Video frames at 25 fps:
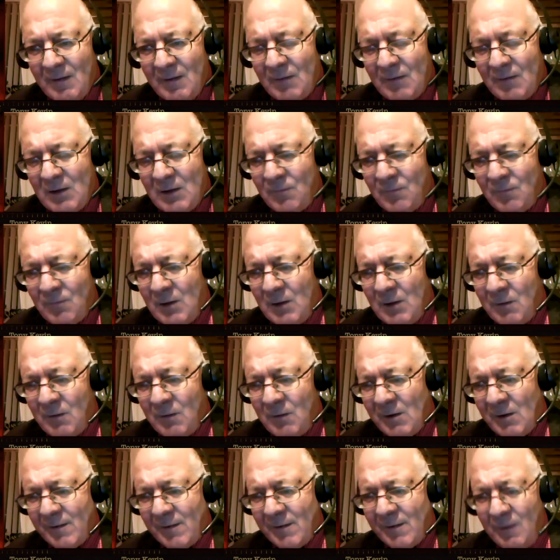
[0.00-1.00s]
there, there,
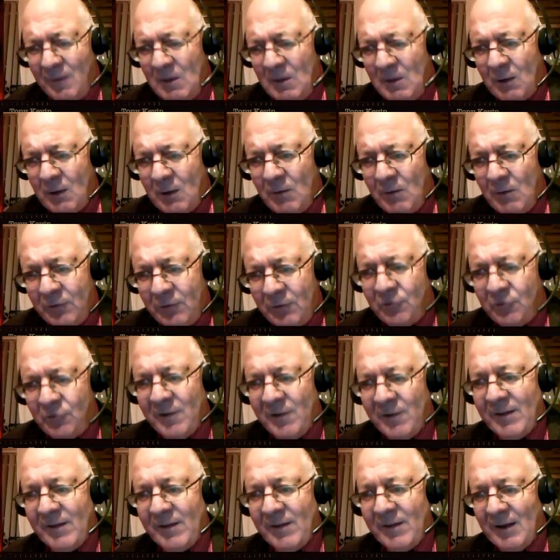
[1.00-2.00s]
there are so many
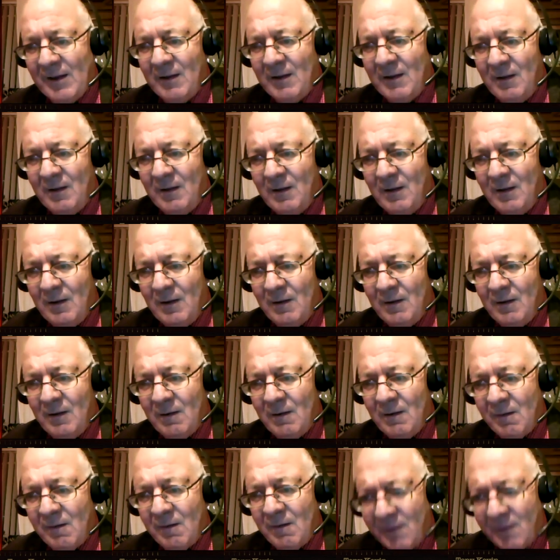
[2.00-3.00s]
questions here,
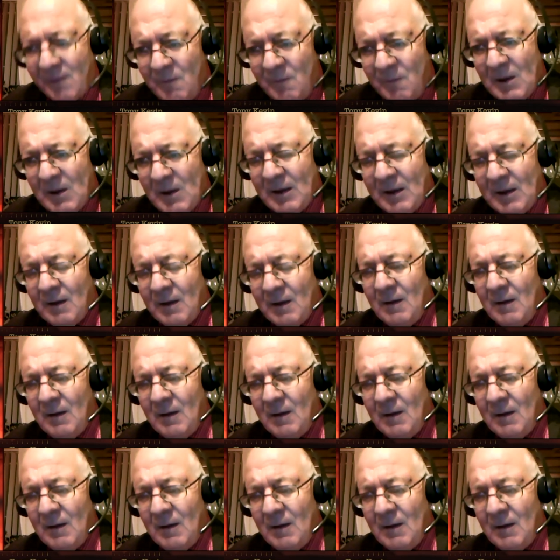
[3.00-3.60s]
so many.